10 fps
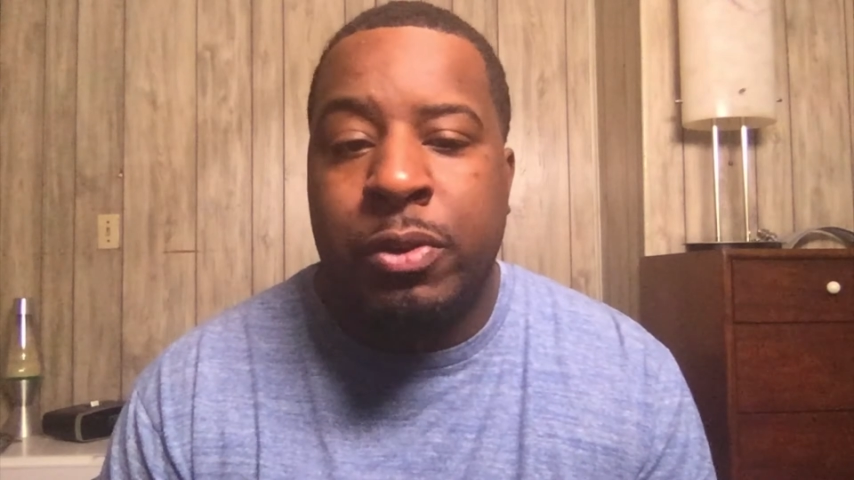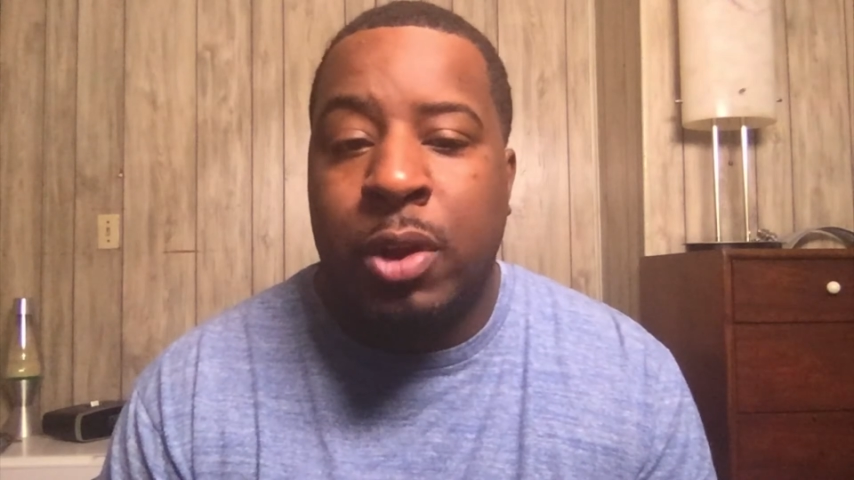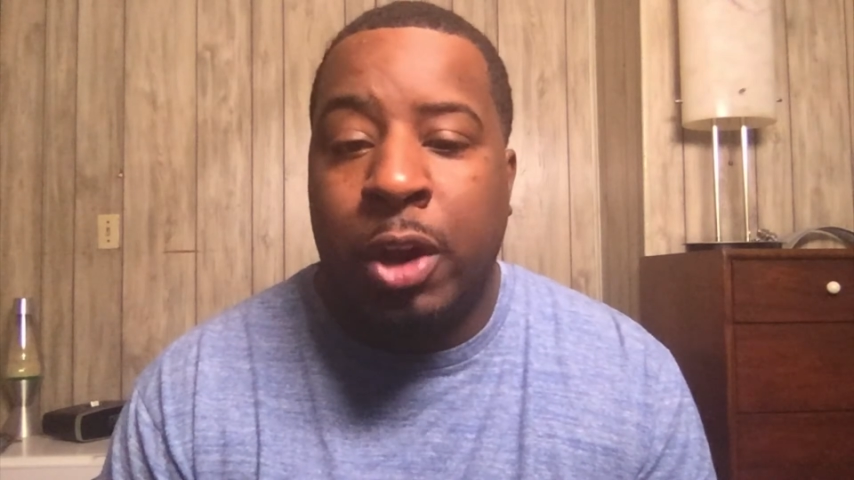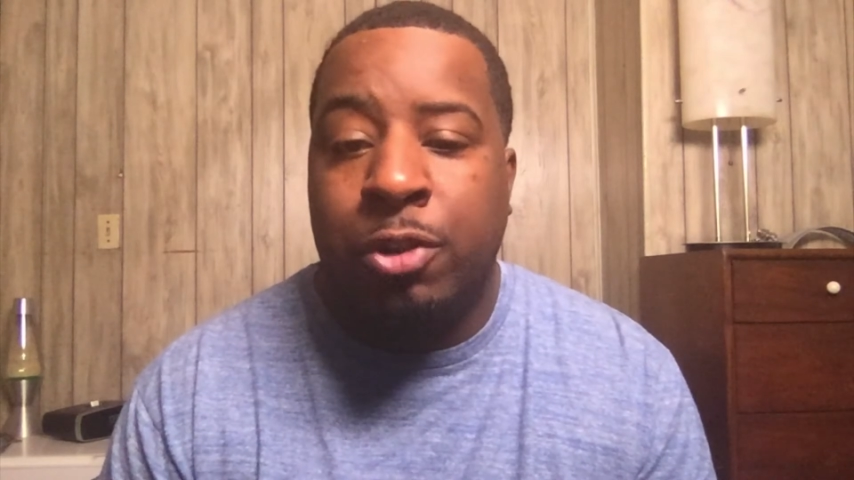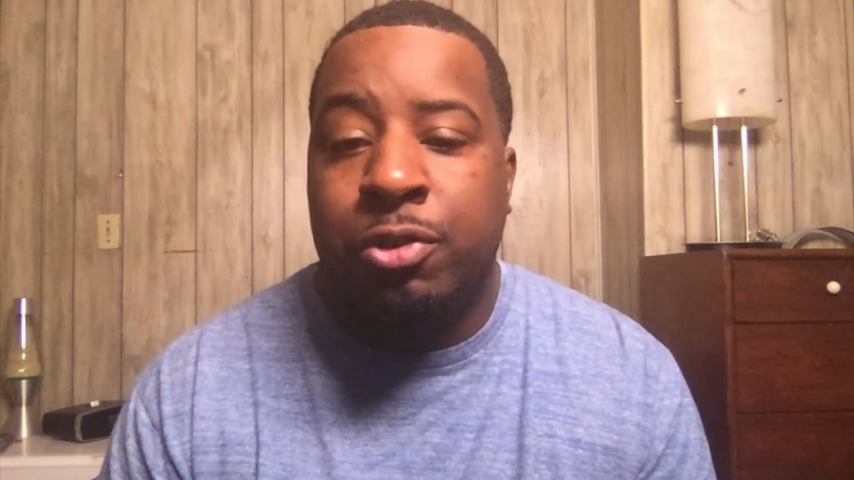in
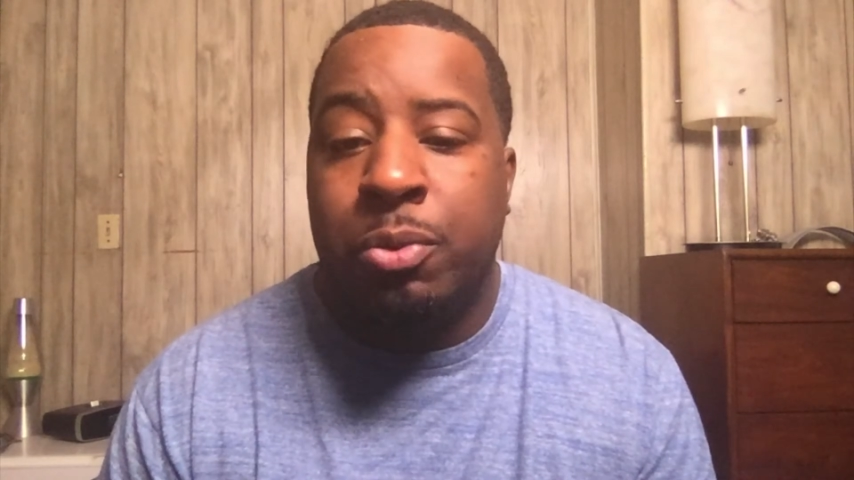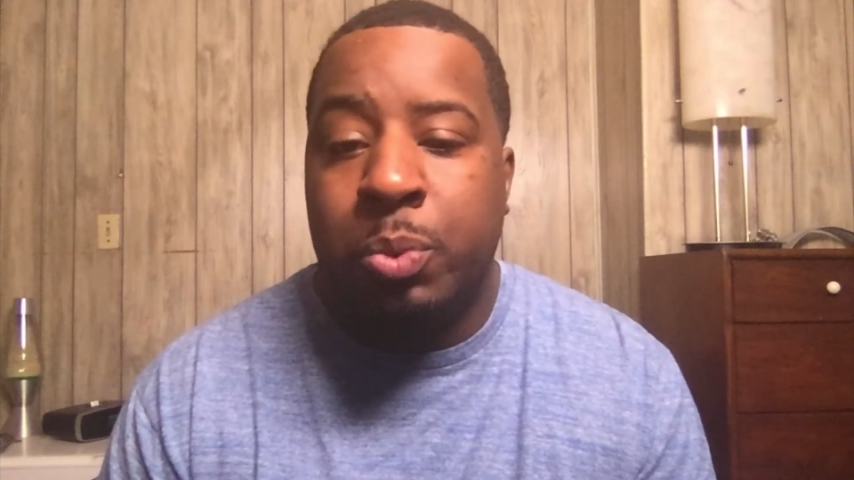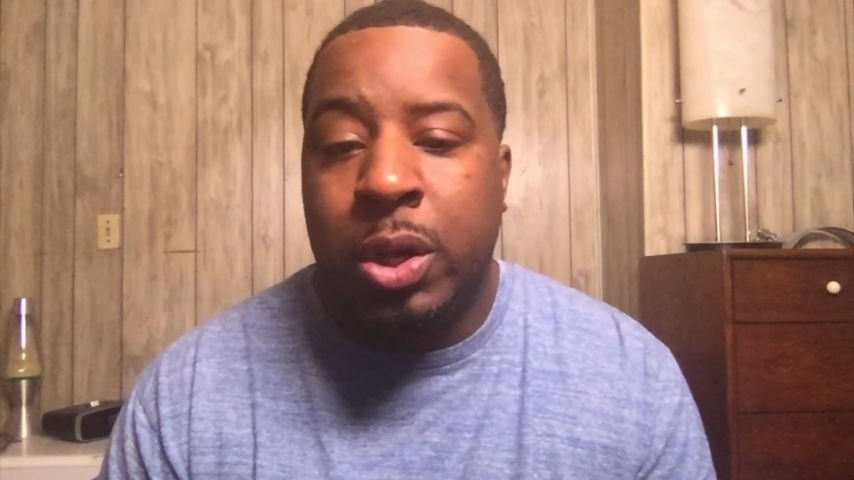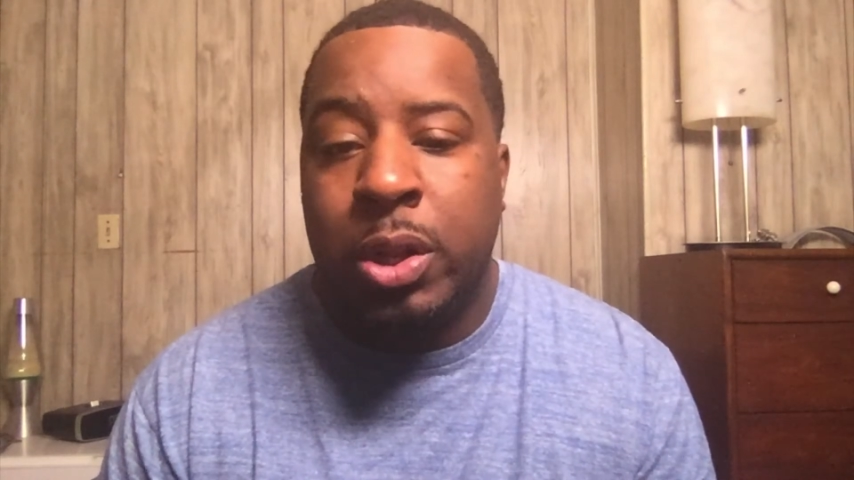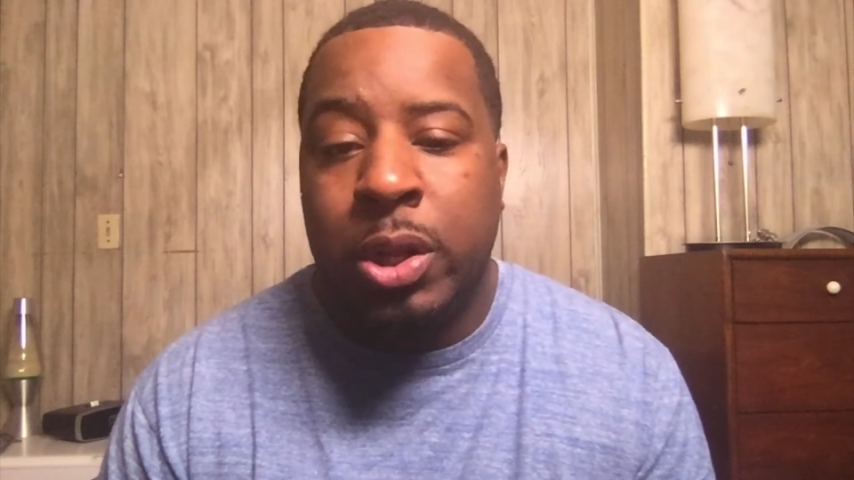extra
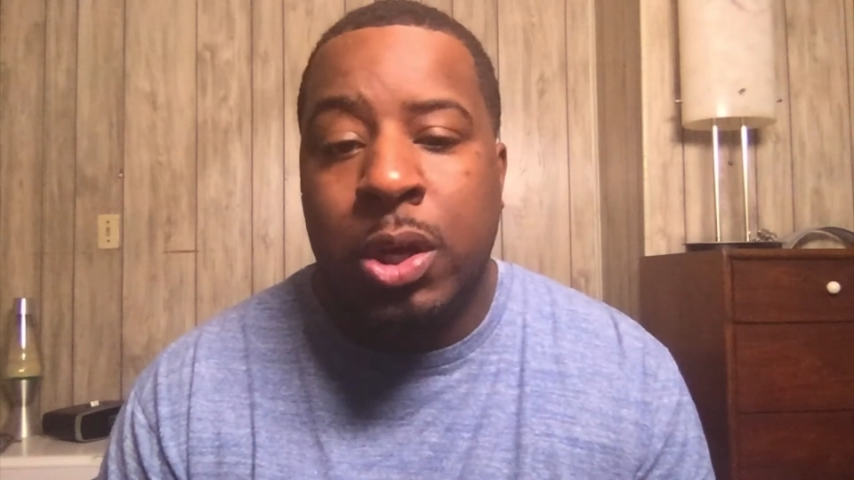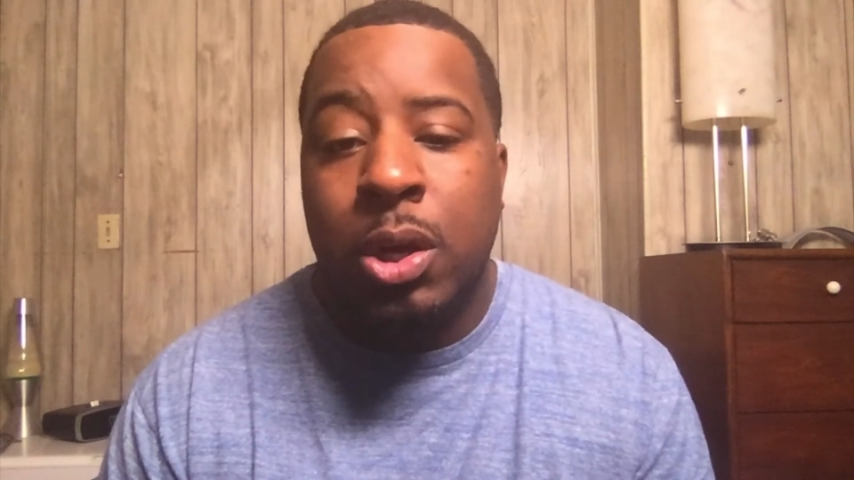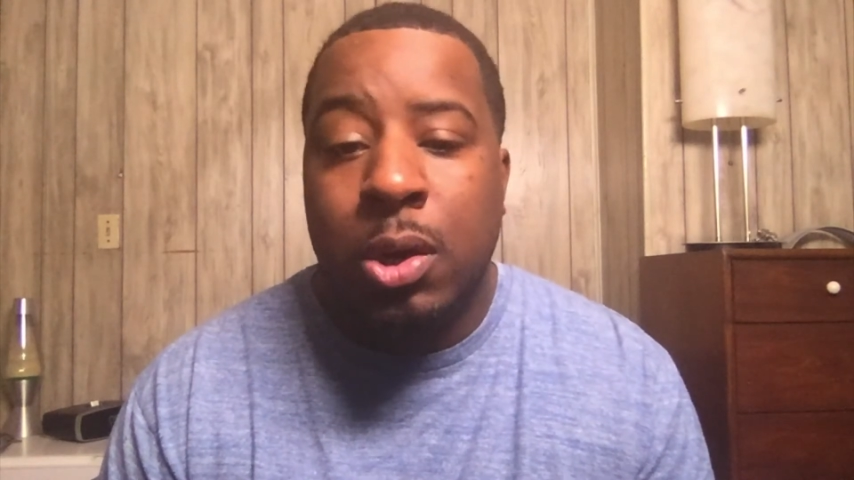weekly